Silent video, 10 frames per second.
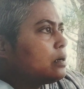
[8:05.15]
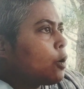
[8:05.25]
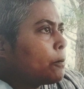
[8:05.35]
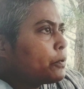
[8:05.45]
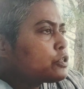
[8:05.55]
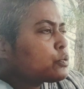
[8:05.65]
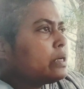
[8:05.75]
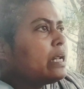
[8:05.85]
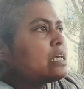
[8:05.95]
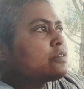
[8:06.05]

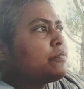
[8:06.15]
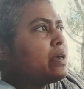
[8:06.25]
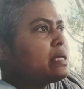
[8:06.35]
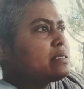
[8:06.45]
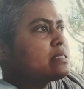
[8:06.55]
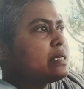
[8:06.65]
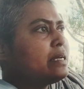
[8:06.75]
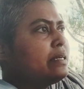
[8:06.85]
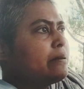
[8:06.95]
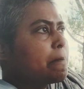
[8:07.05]
opportunity is
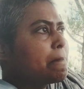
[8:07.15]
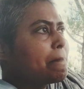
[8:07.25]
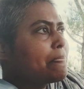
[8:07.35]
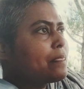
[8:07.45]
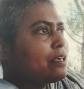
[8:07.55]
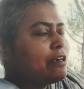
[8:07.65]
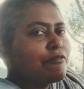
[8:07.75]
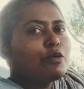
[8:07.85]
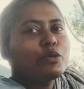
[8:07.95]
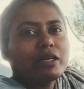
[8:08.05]
wasted
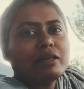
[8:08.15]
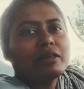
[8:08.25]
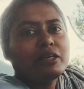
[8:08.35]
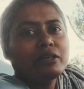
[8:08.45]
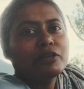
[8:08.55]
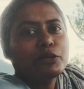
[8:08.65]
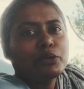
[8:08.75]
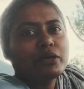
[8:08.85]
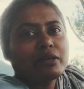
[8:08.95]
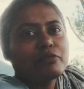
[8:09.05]
if you didn't hear
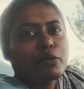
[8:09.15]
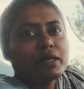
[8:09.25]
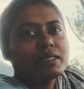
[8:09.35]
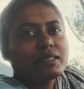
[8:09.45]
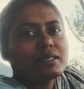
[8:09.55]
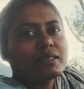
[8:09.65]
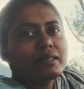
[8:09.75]
your inner voice.